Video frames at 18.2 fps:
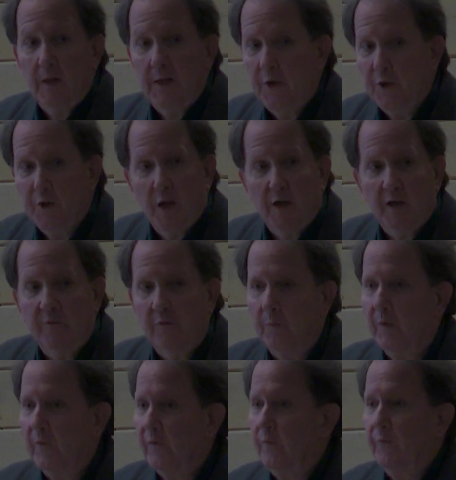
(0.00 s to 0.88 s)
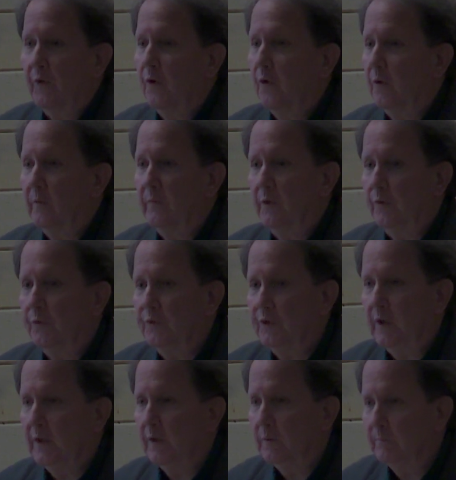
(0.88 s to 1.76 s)
None of them have ever heard of it or
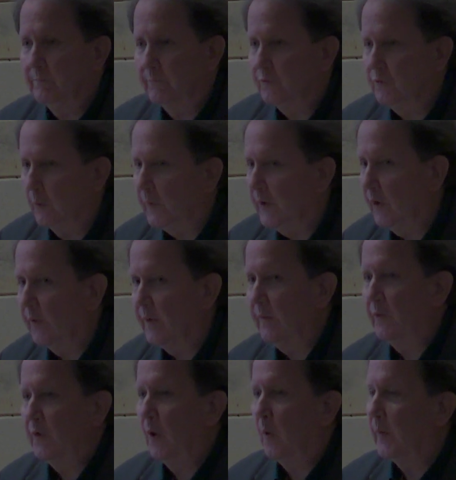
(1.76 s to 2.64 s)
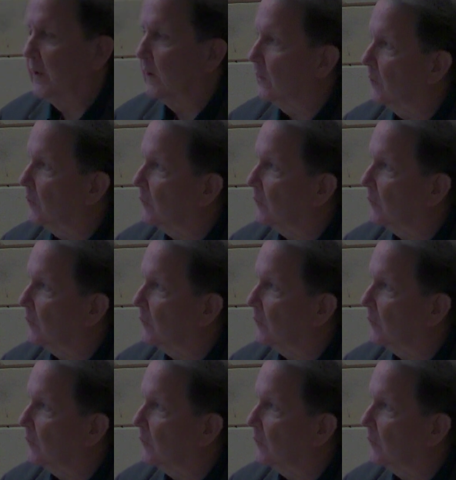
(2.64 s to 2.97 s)
seen it, so we don't even know what it looks